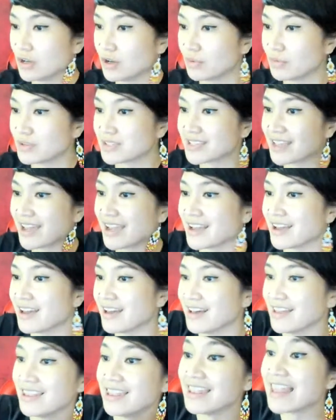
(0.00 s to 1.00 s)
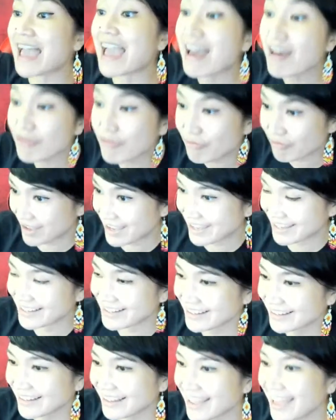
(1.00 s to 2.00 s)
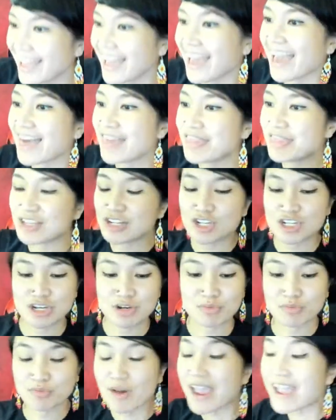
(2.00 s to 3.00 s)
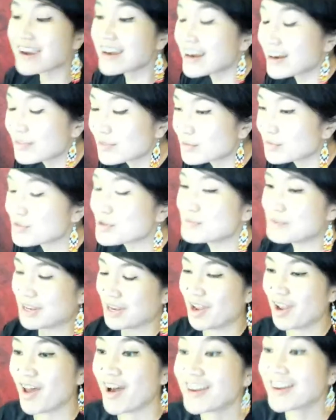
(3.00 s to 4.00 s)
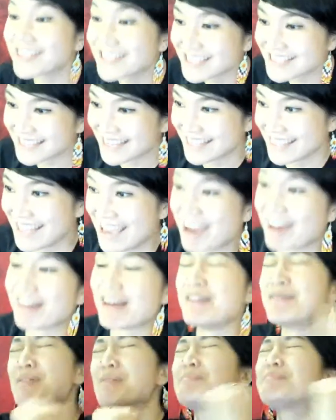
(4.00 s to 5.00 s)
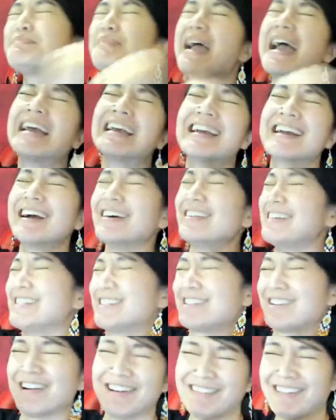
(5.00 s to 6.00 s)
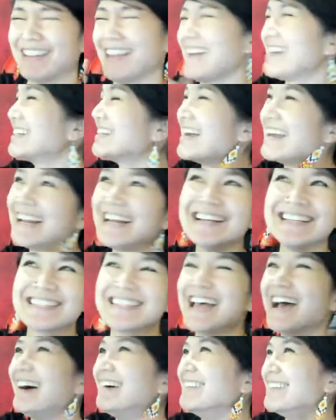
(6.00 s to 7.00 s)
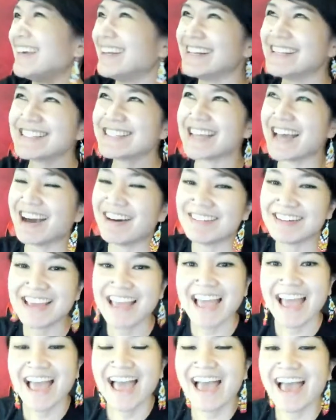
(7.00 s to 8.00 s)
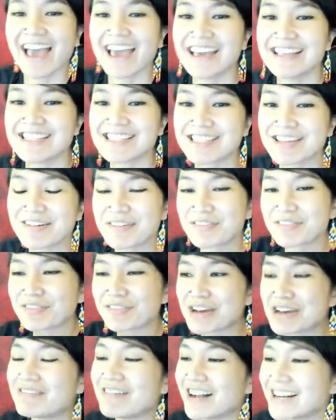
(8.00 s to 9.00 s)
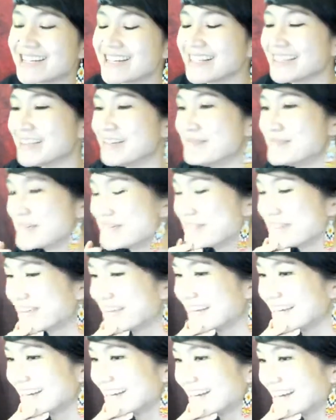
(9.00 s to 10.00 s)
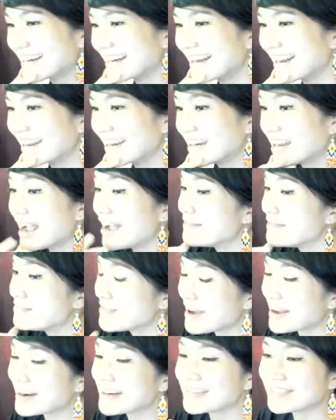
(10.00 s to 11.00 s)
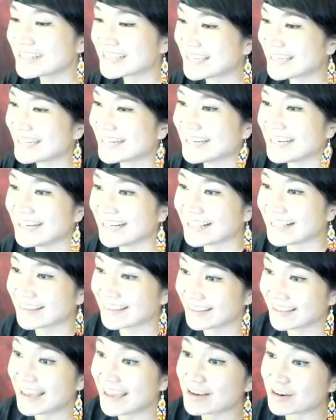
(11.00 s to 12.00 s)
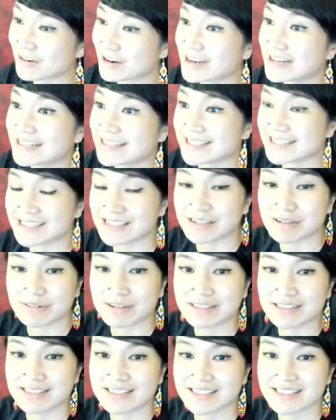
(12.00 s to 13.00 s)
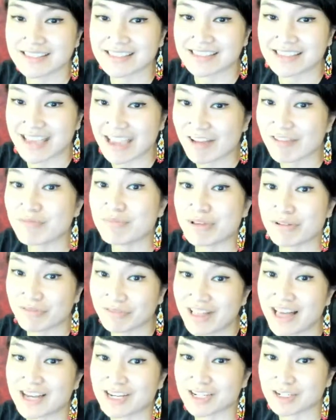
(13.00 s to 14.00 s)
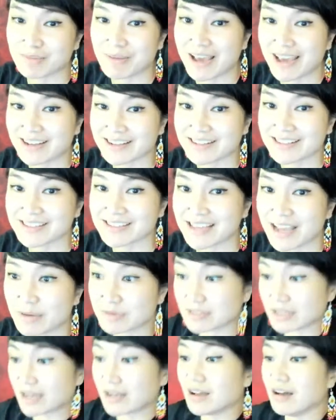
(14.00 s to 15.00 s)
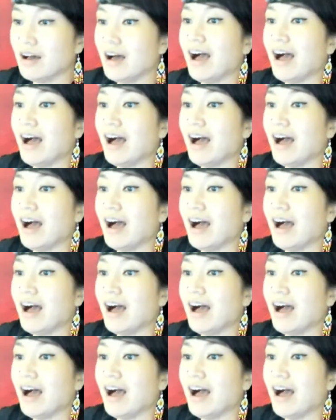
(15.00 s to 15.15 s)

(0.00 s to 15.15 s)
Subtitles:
was like laughing, and then she ran out of the room and locked us in there, and we're banging on the door. We're like, let us out. And so rewatching the movie, I'm not even kidding, that credit sequence gave me flashbacks. I was like,